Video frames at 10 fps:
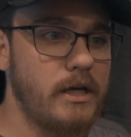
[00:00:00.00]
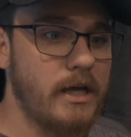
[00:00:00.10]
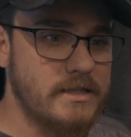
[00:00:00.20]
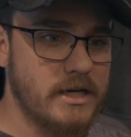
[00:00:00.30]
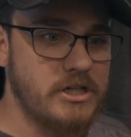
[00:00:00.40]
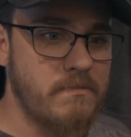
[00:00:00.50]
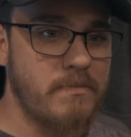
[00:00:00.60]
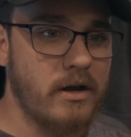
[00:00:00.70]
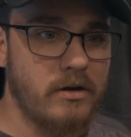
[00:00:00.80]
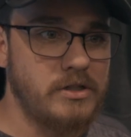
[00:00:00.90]
it's actually
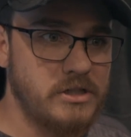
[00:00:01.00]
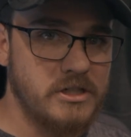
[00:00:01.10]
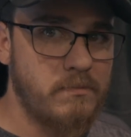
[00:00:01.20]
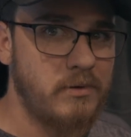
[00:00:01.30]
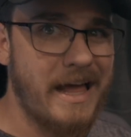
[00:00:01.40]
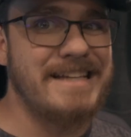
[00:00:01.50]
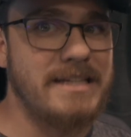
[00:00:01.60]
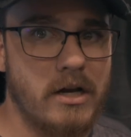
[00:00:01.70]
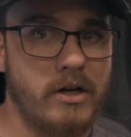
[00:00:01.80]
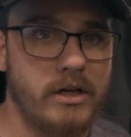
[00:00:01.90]
better to just blast
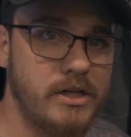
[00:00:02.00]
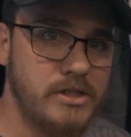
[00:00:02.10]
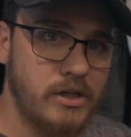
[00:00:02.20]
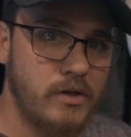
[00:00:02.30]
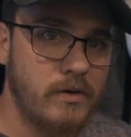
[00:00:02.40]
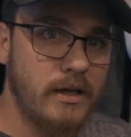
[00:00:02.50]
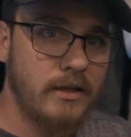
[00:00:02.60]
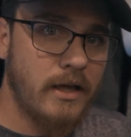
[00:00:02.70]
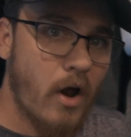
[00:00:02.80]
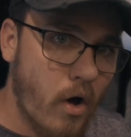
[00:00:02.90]
that air conditioning unit,
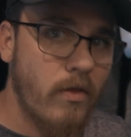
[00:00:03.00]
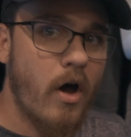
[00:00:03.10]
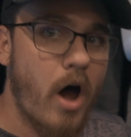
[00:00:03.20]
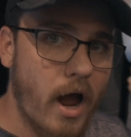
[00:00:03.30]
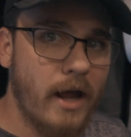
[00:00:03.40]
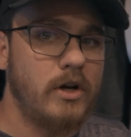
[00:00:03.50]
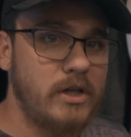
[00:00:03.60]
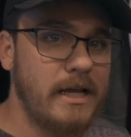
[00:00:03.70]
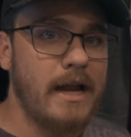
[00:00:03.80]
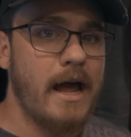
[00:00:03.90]
let all the hot air
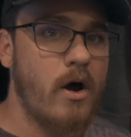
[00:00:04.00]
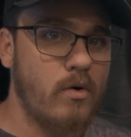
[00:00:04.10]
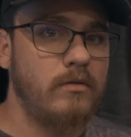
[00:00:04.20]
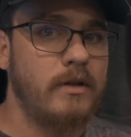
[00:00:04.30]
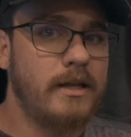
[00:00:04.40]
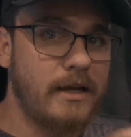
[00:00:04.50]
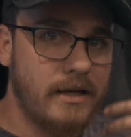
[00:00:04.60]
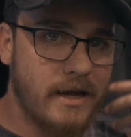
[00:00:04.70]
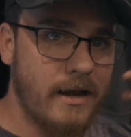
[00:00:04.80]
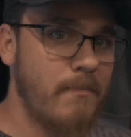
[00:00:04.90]
get out, let
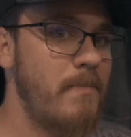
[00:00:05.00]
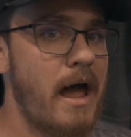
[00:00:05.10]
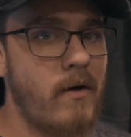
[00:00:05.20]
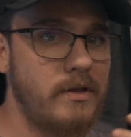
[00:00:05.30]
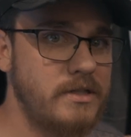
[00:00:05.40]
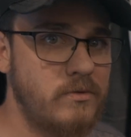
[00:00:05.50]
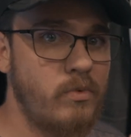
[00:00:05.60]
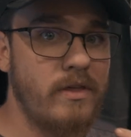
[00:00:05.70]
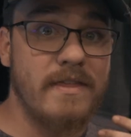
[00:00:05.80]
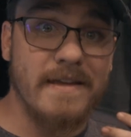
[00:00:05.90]
it kind of balance
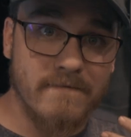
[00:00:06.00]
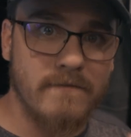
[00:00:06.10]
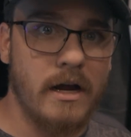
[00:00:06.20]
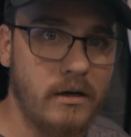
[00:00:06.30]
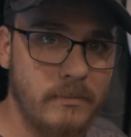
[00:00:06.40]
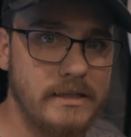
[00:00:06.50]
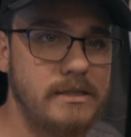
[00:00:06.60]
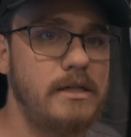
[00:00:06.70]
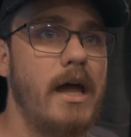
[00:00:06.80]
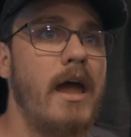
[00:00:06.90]
with the environment,
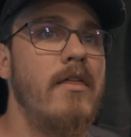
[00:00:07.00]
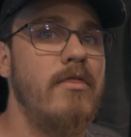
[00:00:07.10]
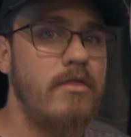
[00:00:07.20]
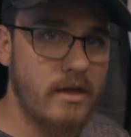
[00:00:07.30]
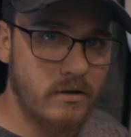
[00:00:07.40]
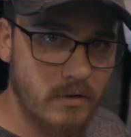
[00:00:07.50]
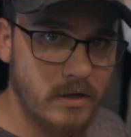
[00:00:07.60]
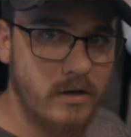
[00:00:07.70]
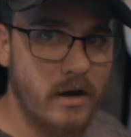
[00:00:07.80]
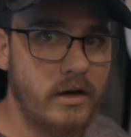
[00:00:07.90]
and then
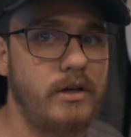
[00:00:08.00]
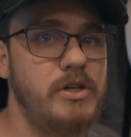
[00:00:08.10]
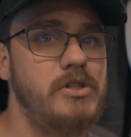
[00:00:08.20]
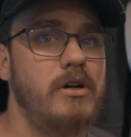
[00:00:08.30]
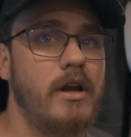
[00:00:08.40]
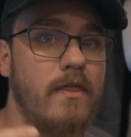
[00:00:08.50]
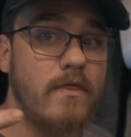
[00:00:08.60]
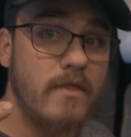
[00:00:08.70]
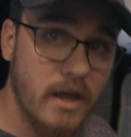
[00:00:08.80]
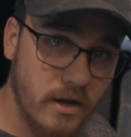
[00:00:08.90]
run your air conditioner,
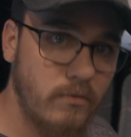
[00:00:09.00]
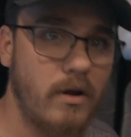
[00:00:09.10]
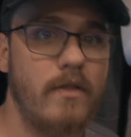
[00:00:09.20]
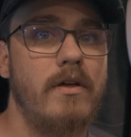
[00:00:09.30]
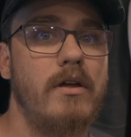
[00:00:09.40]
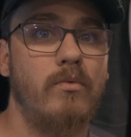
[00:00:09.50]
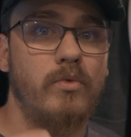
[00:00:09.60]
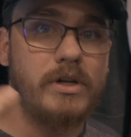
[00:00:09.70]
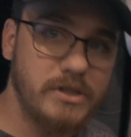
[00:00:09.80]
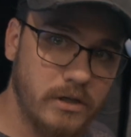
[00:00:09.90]
and then run the
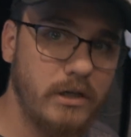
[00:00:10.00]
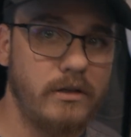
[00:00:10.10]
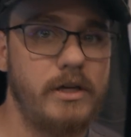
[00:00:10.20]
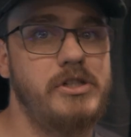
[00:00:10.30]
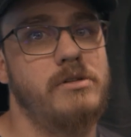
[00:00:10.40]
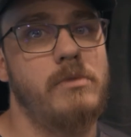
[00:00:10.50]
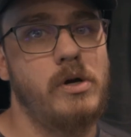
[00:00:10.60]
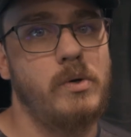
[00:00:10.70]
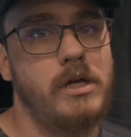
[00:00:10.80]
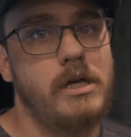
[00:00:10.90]
recirculation
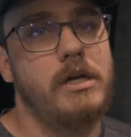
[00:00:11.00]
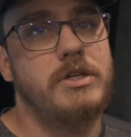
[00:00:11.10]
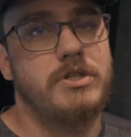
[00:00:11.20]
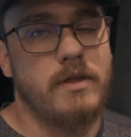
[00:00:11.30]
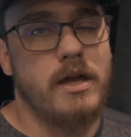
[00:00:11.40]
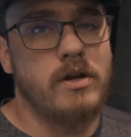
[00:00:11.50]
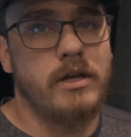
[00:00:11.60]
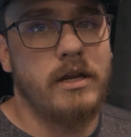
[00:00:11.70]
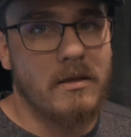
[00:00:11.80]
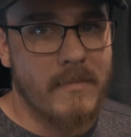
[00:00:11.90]
mode so that you're
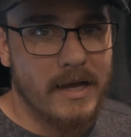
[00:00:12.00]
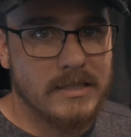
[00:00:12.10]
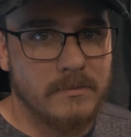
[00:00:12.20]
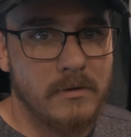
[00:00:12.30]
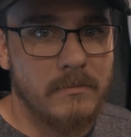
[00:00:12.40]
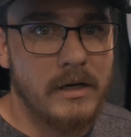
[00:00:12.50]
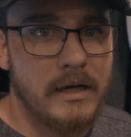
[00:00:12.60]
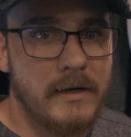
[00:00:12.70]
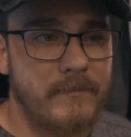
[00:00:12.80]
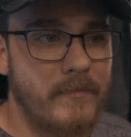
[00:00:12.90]
getting the maximum
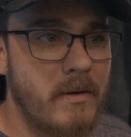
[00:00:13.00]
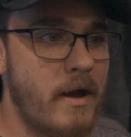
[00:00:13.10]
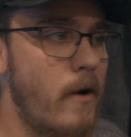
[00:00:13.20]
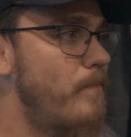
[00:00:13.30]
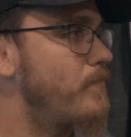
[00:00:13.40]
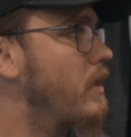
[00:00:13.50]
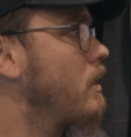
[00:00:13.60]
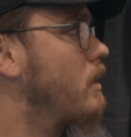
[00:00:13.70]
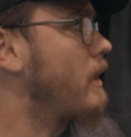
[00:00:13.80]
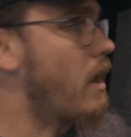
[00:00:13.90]
amount.
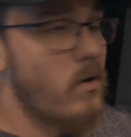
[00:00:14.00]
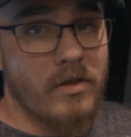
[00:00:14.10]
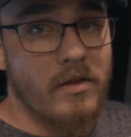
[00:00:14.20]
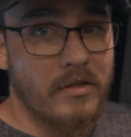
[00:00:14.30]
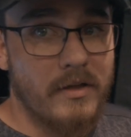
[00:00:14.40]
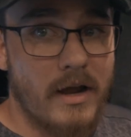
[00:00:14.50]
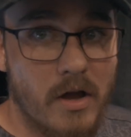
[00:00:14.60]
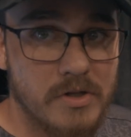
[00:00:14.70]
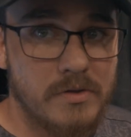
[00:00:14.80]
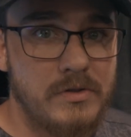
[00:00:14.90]
Now, another thing I
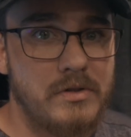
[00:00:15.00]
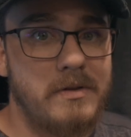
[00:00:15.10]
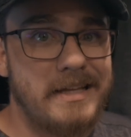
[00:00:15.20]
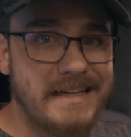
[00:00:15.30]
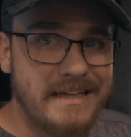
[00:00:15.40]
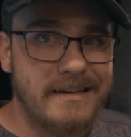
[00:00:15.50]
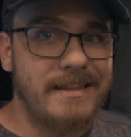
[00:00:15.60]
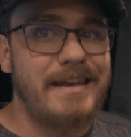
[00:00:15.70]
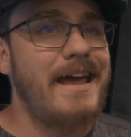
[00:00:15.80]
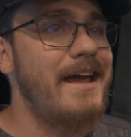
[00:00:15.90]
also do in the heat of
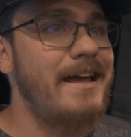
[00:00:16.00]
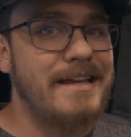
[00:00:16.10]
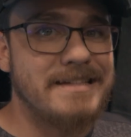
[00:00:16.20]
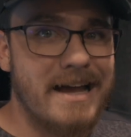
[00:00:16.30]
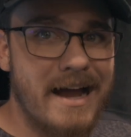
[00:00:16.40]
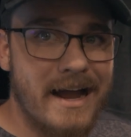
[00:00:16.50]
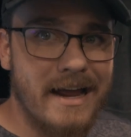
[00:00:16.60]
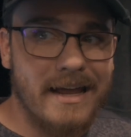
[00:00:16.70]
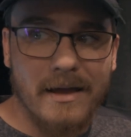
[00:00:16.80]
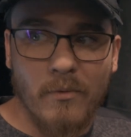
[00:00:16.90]
the day is
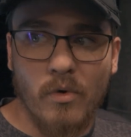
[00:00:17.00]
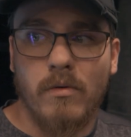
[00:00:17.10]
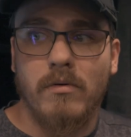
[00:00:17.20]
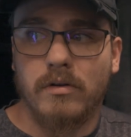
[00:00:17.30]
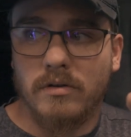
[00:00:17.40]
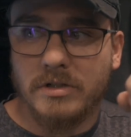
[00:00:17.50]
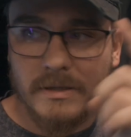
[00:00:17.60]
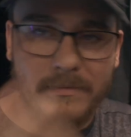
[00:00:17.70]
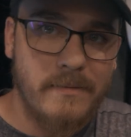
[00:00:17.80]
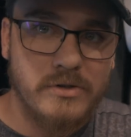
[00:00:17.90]
I will
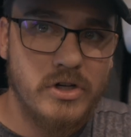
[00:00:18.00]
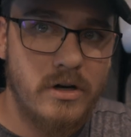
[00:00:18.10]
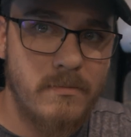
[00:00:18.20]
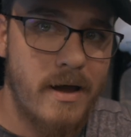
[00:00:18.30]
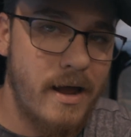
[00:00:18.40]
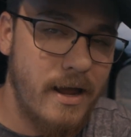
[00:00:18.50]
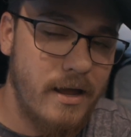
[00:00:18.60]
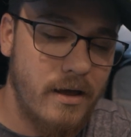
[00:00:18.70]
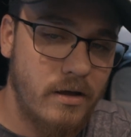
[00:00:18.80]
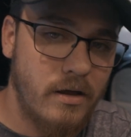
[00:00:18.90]
sometimes turn
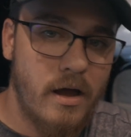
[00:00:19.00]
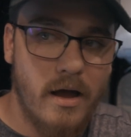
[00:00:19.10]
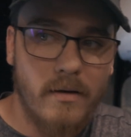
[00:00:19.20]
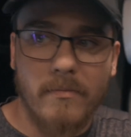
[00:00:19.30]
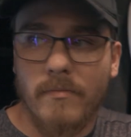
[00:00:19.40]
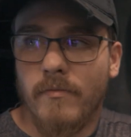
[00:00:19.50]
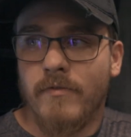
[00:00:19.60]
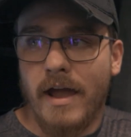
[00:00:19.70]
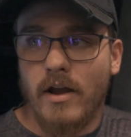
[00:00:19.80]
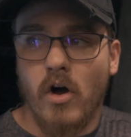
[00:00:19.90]
my
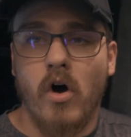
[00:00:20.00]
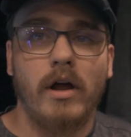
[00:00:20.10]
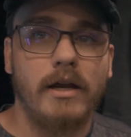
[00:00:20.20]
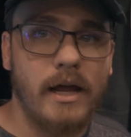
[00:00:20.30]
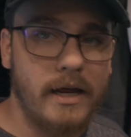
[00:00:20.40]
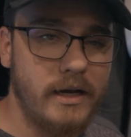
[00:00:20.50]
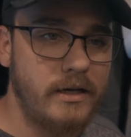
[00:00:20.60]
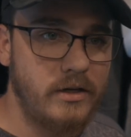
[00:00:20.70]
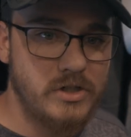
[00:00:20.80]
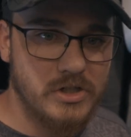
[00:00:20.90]
van on
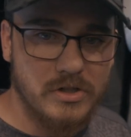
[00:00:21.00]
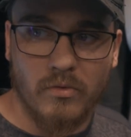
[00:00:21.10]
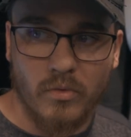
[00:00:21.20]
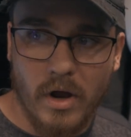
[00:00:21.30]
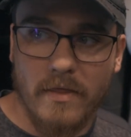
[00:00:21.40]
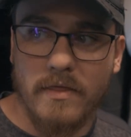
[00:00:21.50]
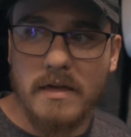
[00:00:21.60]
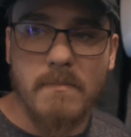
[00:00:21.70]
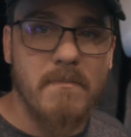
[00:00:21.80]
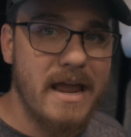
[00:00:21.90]
and just run
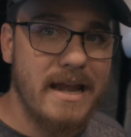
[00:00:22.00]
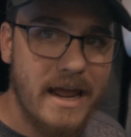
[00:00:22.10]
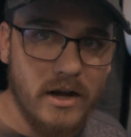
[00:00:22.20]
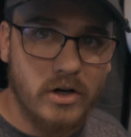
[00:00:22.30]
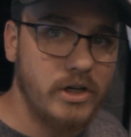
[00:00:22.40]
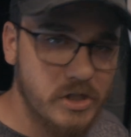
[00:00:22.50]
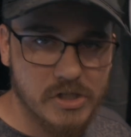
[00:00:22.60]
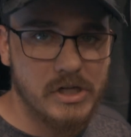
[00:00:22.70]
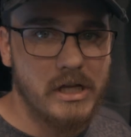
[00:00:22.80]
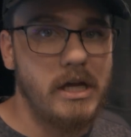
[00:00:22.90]
the main air
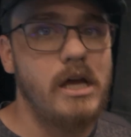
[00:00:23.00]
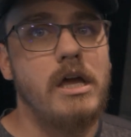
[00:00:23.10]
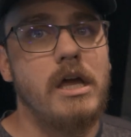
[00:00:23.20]
conditioning